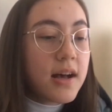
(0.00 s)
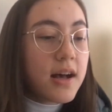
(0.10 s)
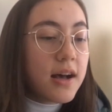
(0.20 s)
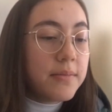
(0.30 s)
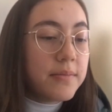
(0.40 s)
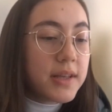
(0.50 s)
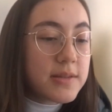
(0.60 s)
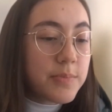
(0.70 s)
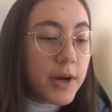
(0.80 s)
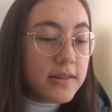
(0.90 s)
um, and
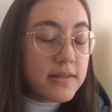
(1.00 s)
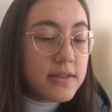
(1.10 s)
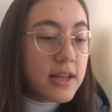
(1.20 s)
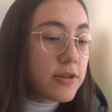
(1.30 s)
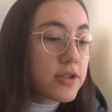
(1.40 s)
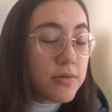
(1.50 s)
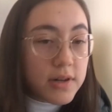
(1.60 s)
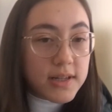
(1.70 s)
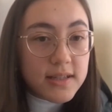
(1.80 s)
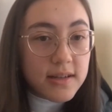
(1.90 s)
spread their
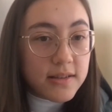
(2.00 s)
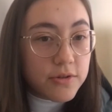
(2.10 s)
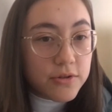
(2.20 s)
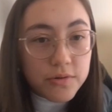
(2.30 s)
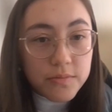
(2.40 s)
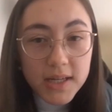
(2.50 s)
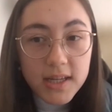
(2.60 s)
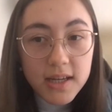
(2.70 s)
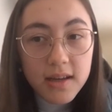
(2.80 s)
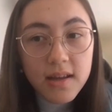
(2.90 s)
stories on social
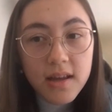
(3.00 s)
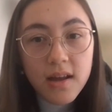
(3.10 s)
media,